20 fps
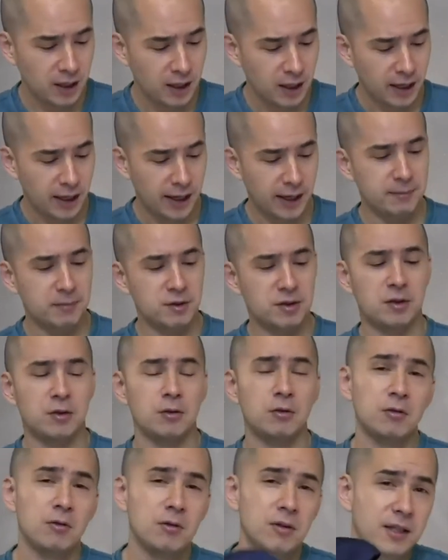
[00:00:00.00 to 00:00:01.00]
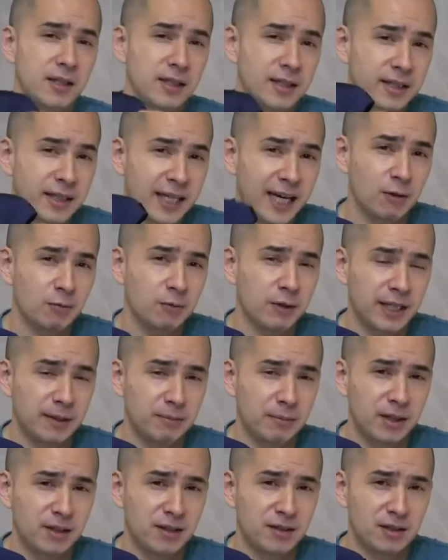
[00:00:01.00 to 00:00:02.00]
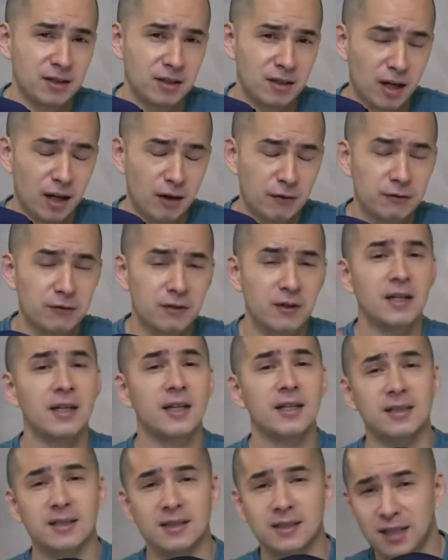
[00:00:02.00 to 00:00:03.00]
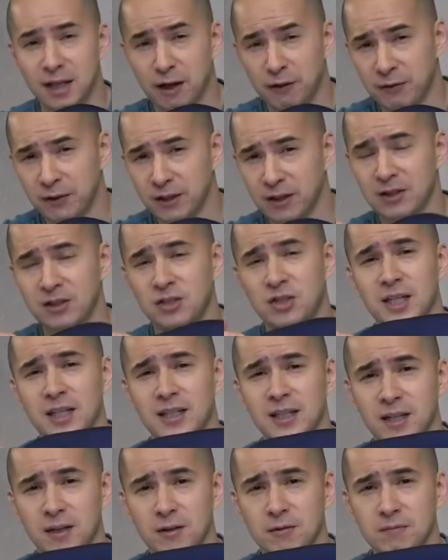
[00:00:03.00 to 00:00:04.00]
MZOO, can't recommend this enough. Definitely check it out.